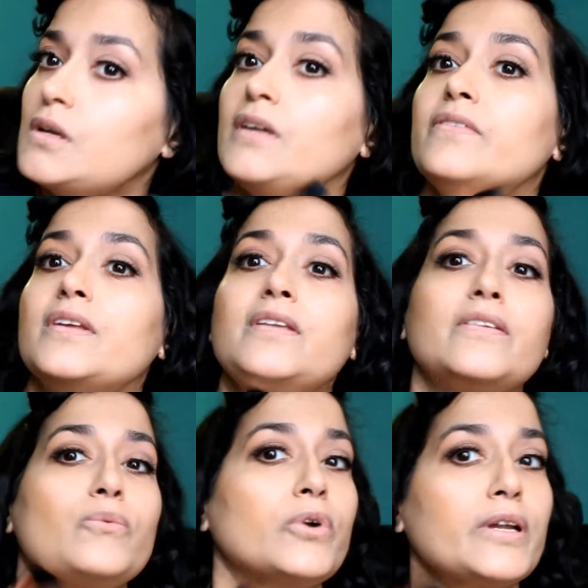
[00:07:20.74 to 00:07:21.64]
And
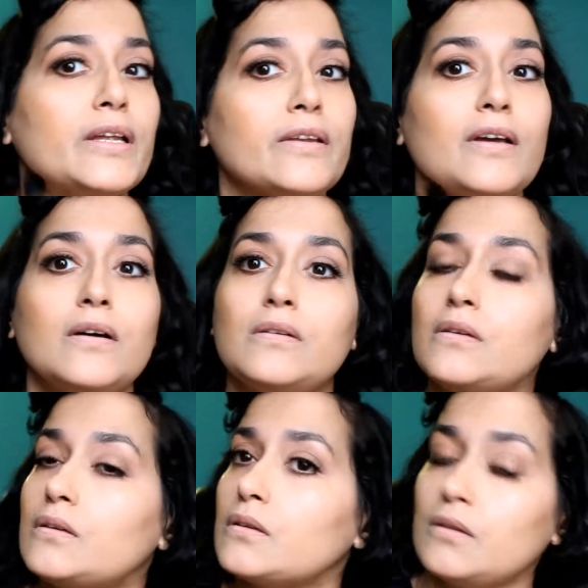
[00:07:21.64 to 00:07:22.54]
then work it
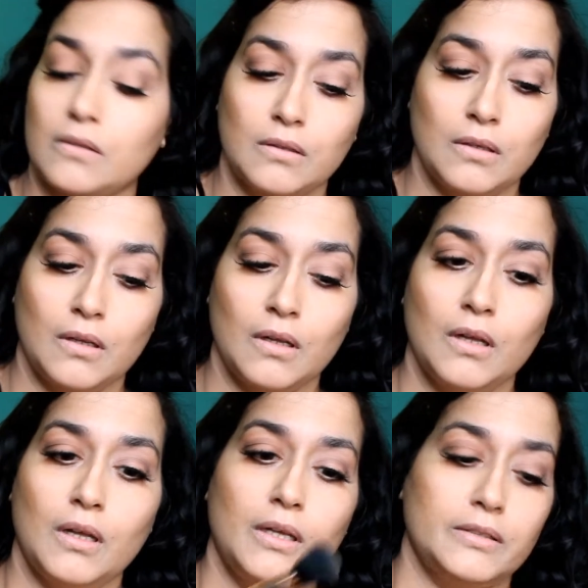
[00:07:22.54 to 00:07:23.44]
down
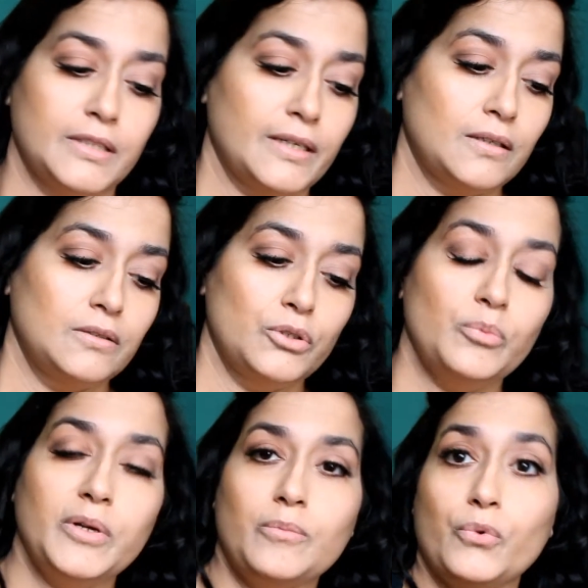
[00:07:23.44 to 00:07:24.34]
and take a little
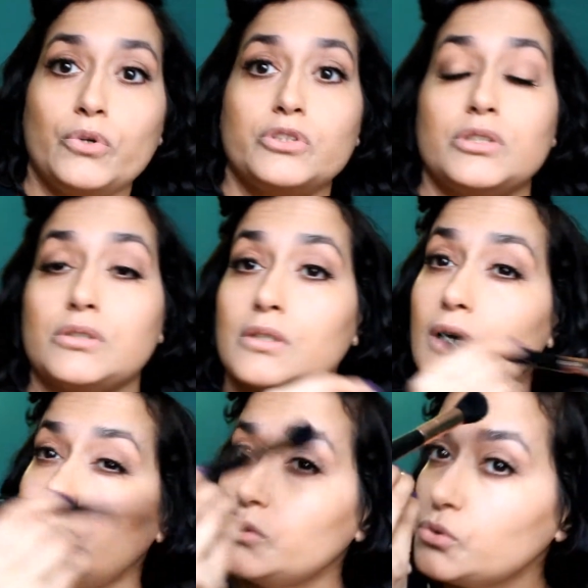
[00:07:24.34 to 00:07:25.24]
bit more just to
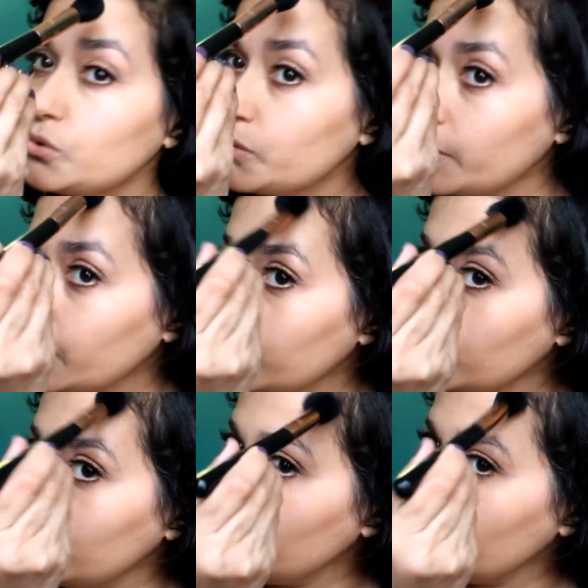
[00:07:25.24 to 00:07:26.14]
contour right
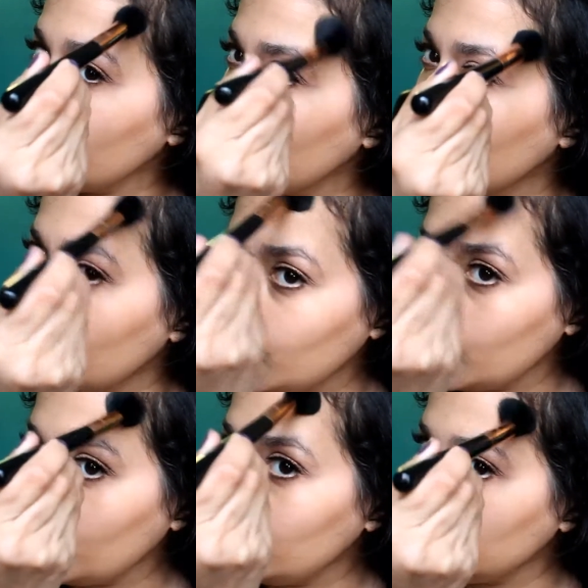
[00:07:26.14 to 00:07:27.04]
here
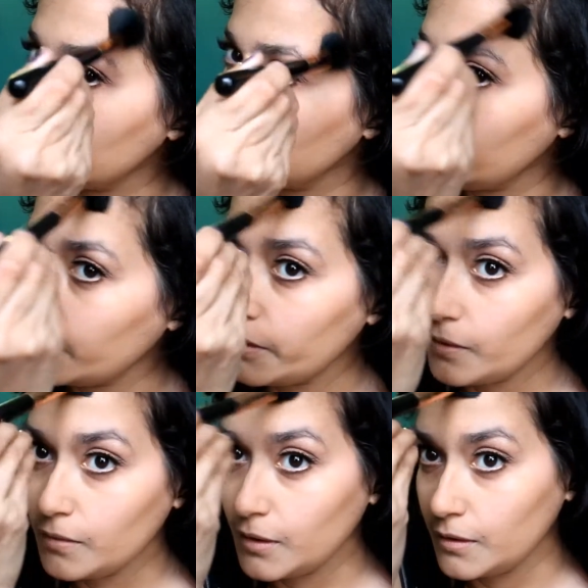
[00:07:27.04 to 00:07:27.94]
into the
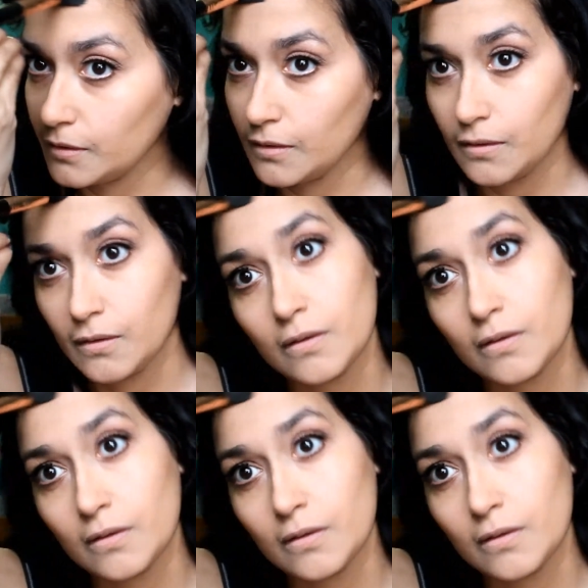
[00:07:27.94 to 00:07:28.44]
hairline